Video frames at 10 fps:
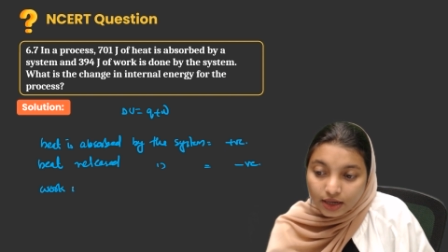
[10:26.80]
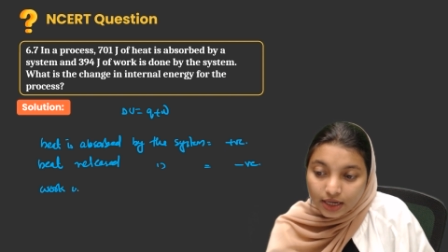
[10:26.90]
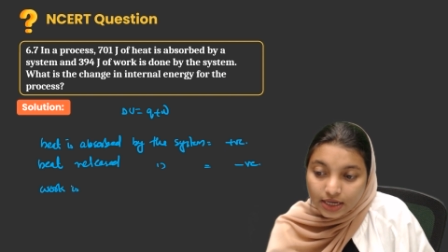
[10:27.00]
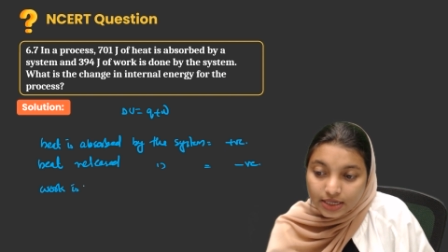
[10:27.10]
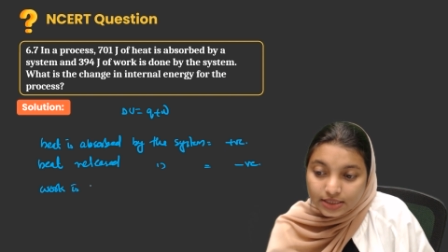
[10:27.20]

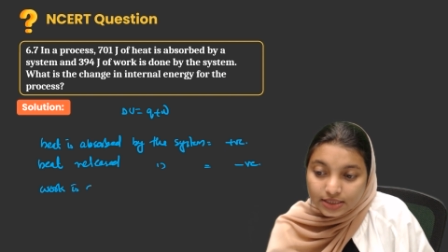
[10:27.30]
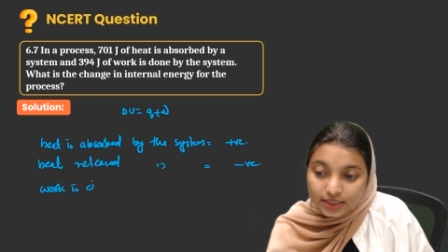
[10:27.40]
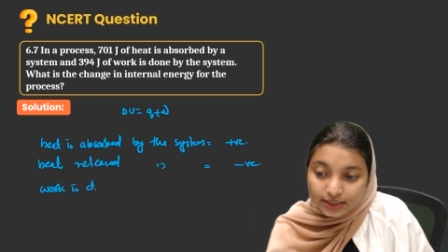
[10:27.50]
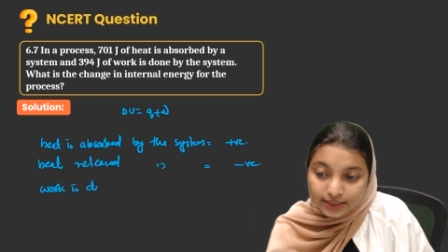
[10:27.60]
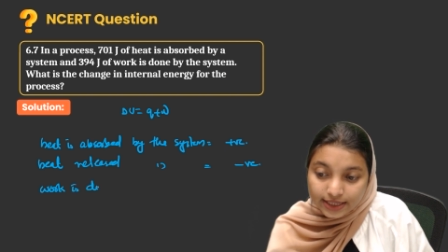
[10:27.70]
is
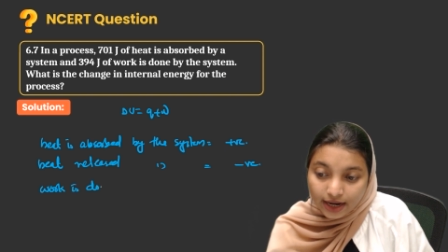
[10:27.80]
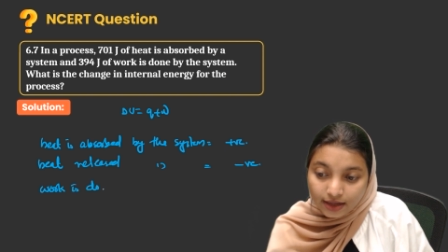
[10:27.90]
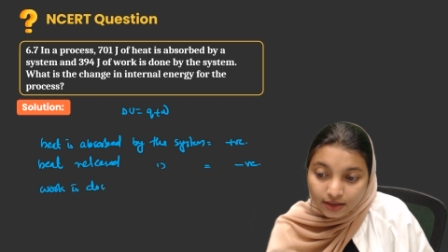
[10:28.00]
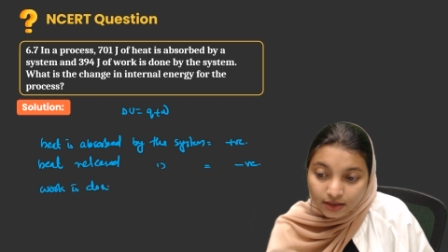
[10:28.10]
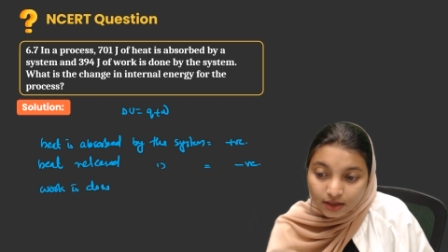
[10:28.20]

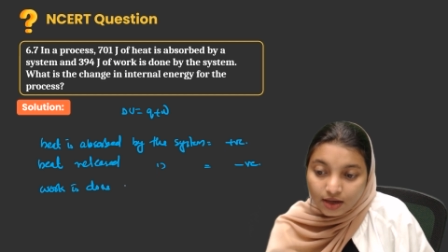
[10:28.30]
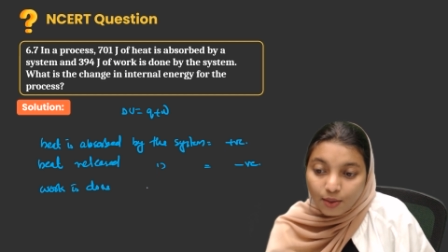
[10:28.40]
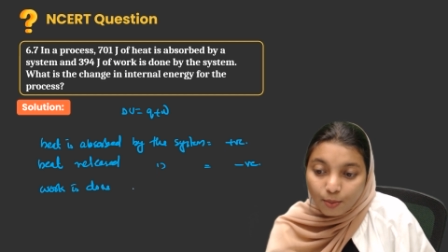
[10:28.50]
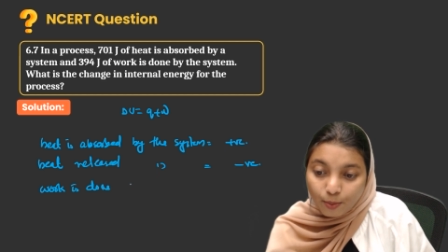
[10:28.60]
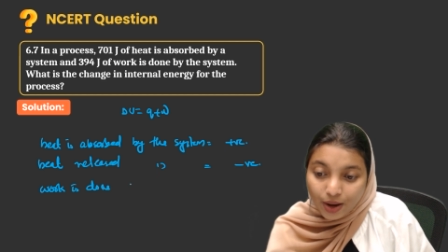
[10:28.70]
done
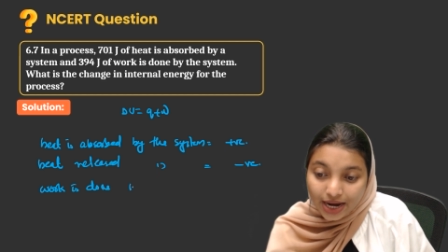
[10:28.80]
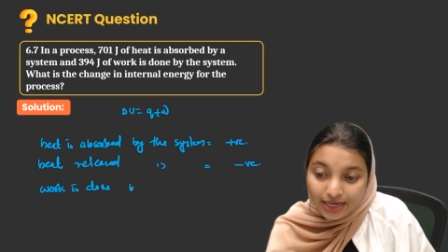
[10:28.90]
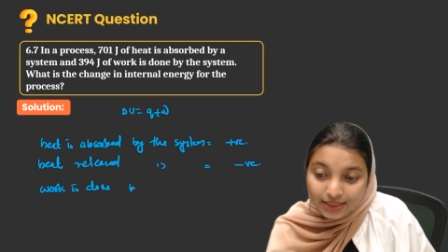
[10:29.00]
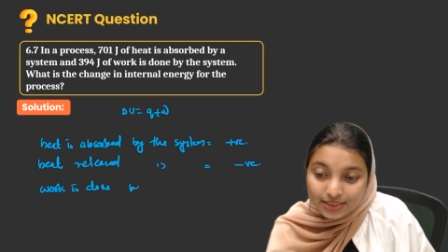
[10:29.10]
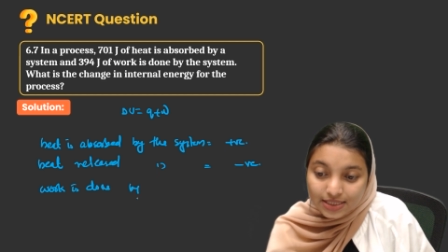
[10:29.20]
by
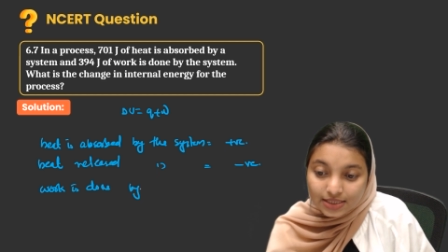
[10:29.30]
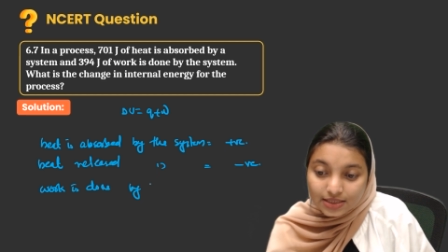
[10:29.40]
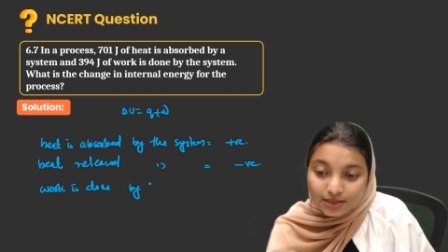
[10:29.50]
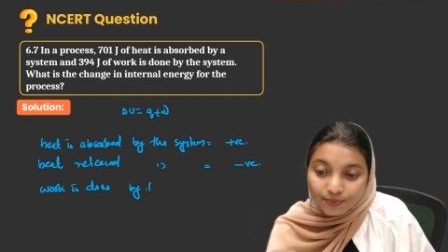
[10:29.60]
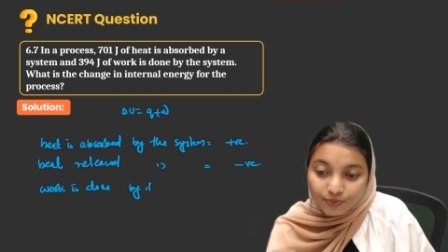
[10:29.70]
the
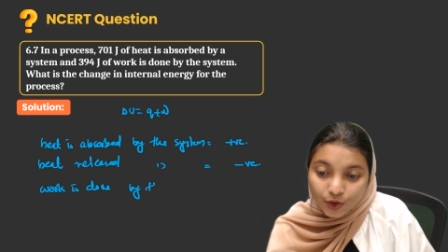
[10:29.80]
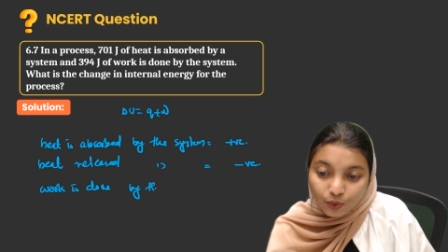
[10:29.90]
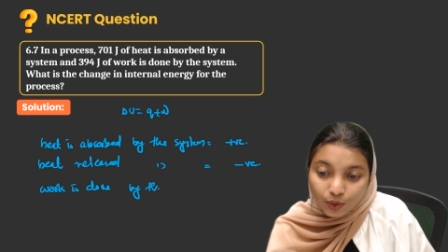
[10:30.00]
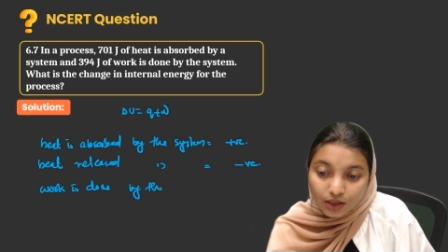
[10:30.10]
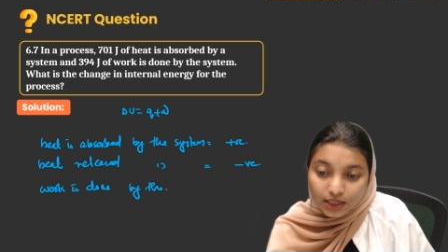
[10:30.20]
system,
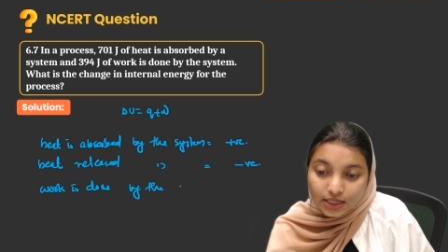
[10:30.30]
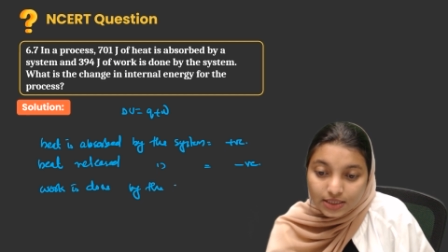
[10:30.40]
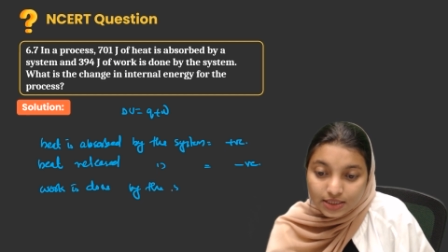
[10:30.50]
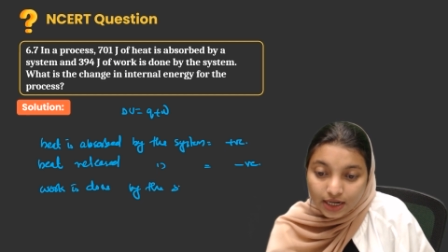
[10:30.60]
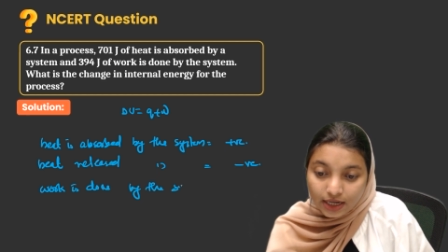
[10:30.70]
work
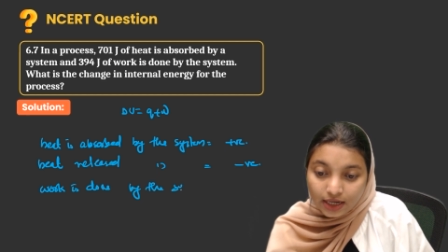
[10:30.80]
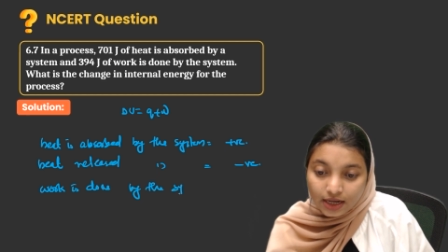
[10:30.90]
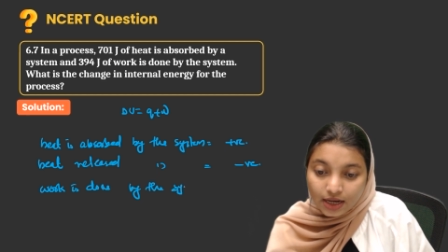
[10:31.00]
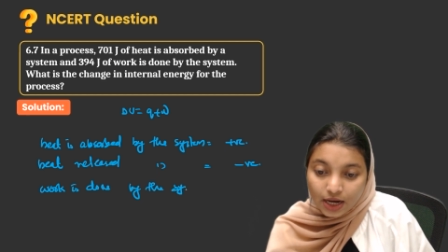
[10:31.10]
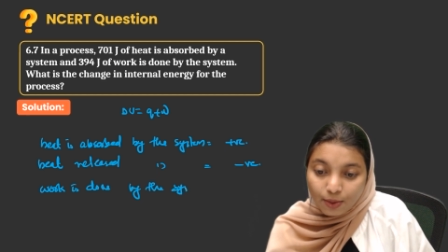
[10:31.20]
is done
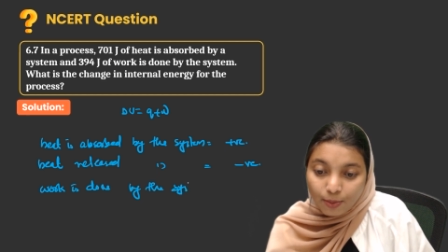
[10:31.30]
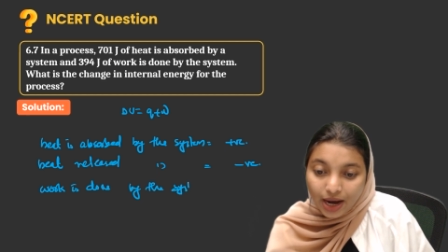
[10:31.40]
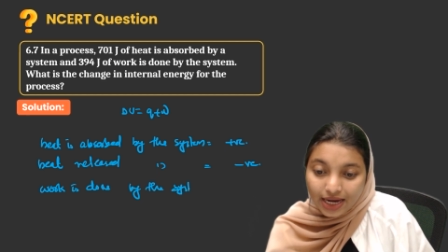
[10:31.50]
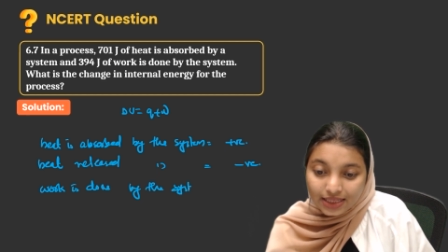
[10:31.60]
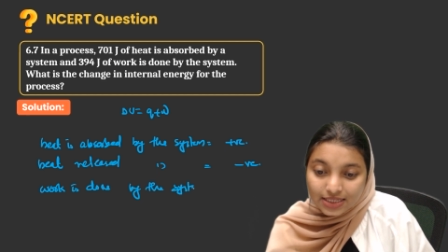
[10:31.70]

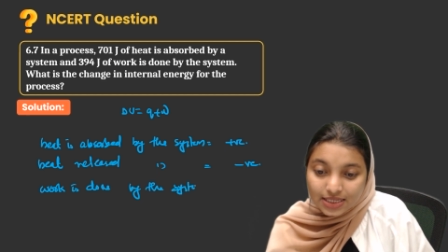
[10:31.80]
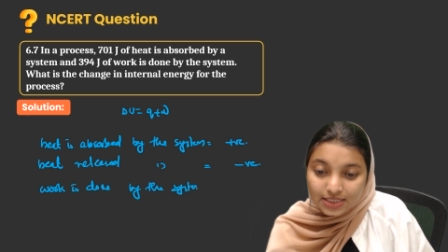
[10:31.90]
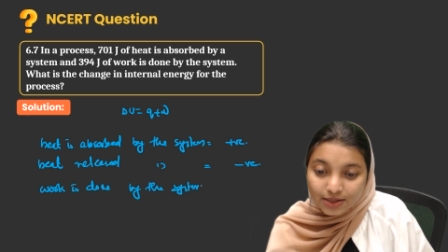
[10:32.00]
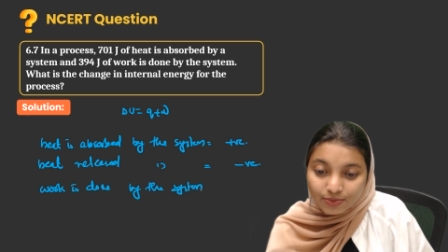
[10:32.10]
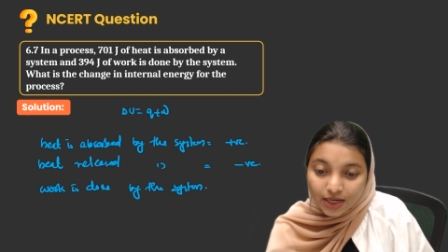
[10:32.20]
by the
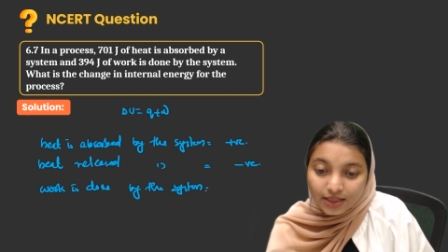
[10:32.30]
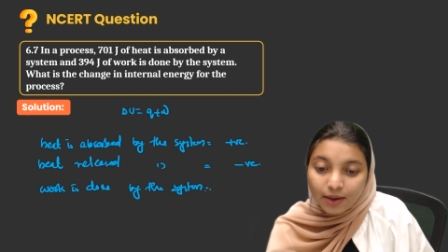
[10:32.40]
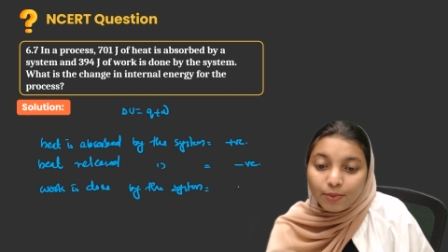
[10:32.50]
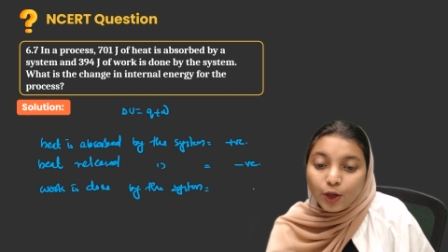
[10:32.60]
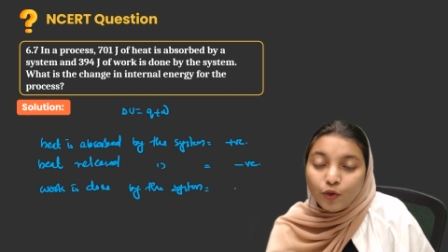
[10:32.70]
system, then
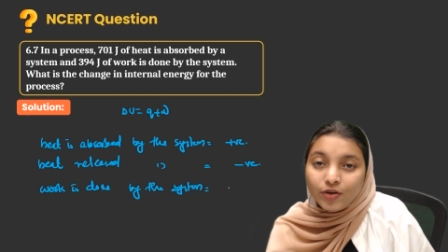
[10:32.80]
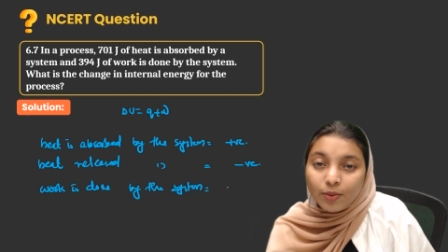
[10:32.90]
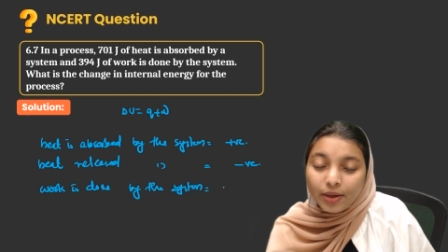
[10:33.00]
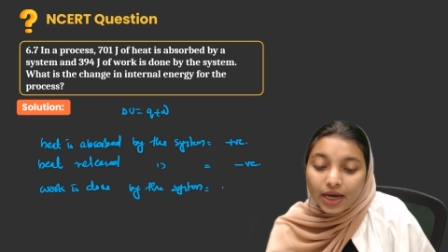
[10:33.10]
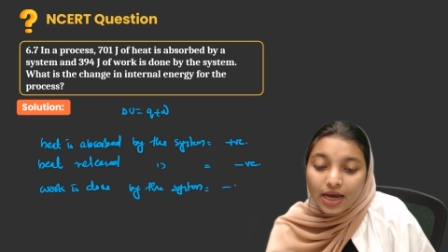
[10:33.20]
W
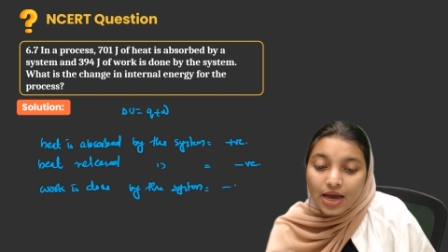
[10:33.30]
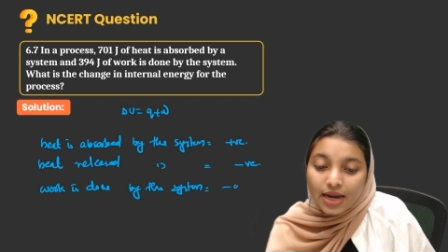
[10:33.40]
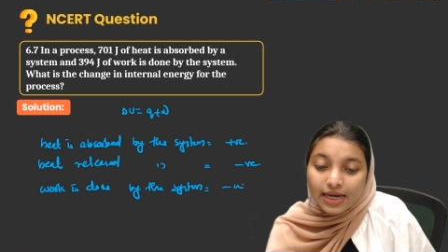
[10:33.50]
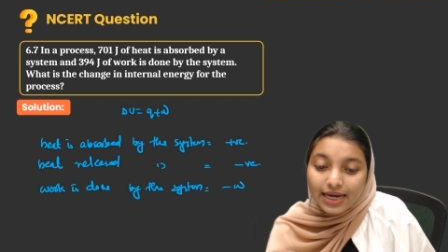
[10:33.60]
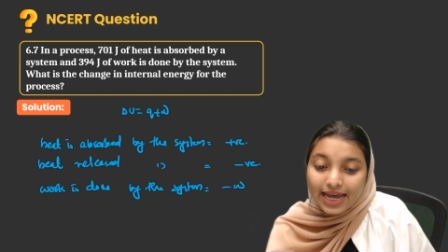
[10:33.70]
will be
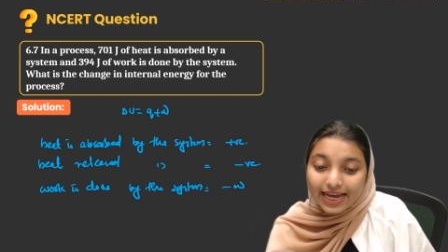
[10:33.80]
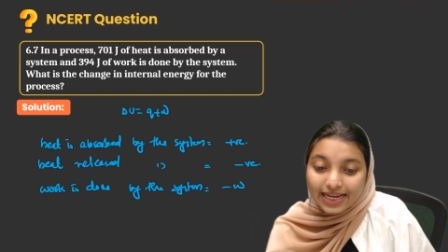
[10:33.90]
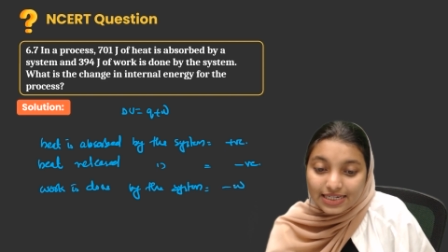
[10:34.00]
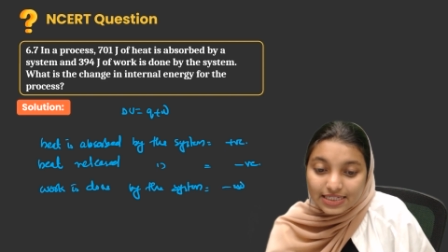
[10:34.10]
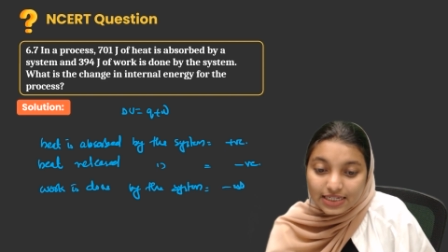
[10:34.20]

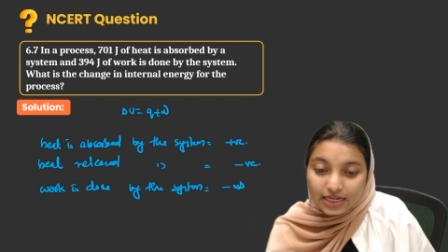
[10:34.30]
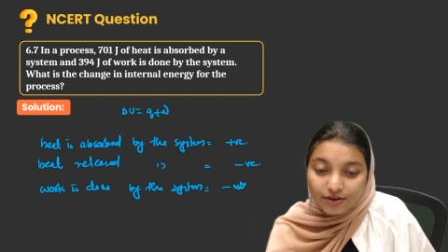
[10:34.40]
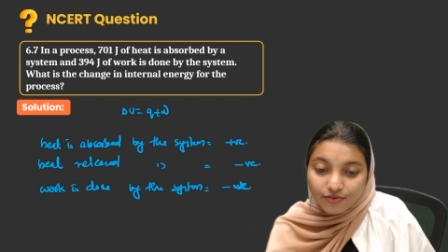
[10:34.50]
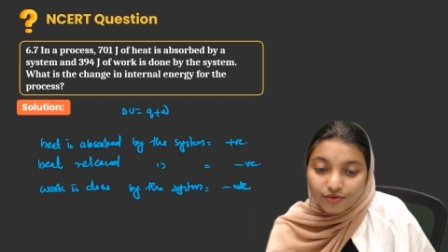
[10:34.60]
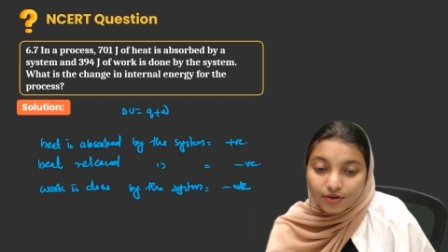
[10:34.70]
negative.